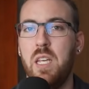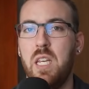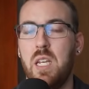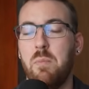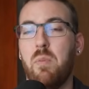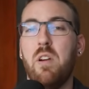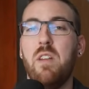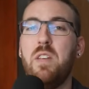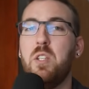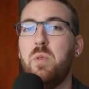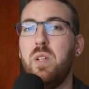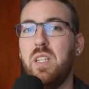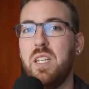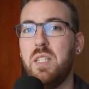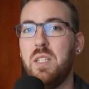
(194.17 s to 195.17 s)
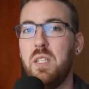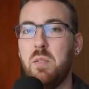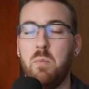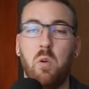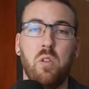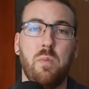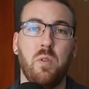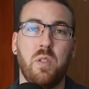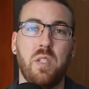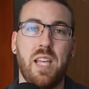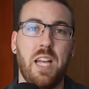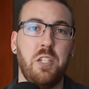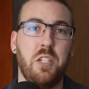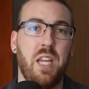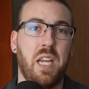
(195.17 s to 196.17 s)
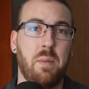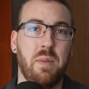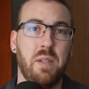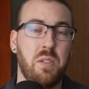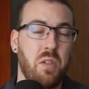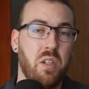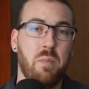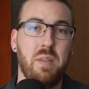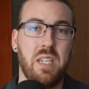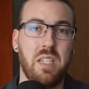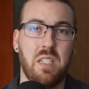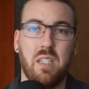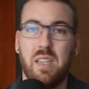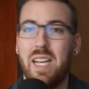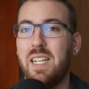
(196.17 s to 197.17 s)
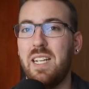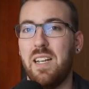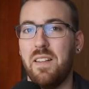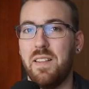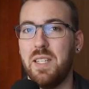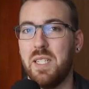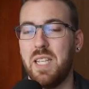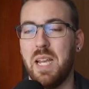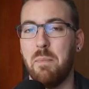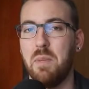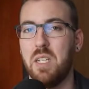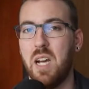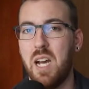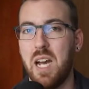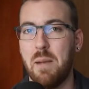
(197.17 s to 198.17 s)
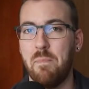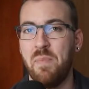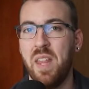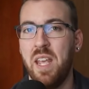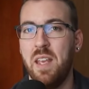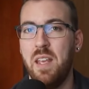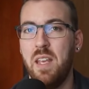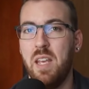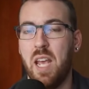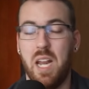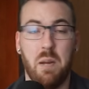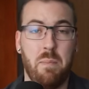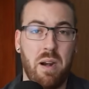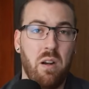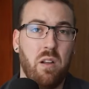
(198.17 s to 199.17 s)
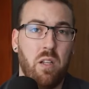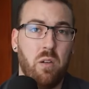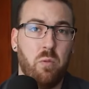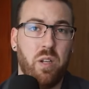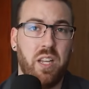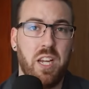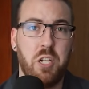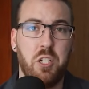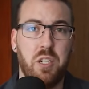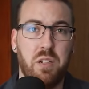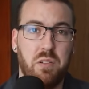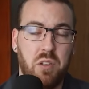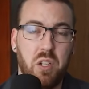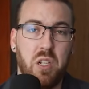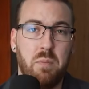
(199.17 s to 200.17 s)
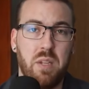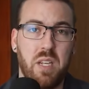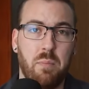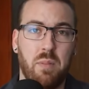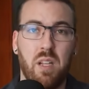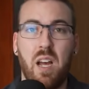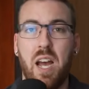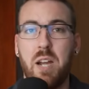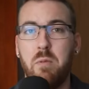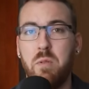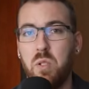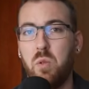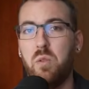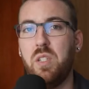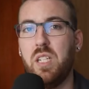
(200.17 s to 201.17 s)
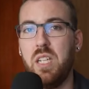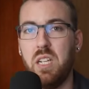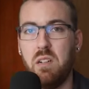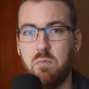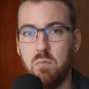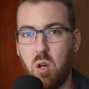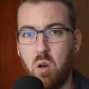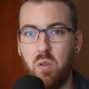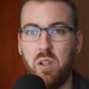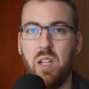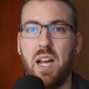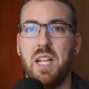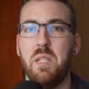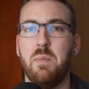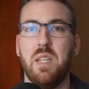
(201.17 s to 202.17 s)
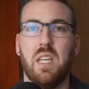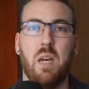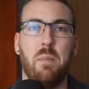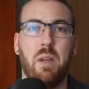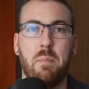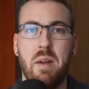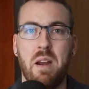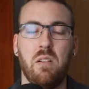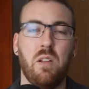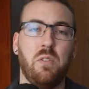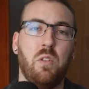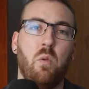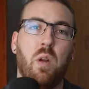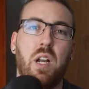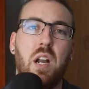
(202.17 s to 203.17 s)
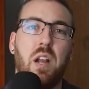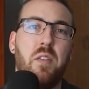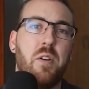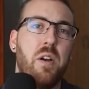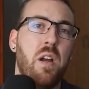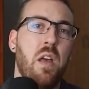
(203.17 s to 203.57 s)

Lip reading: In previous releases, multiple sketch segments could be selected at the same time, and a parallel relation could be applied, resulting in all the lines becoming parallel to one another.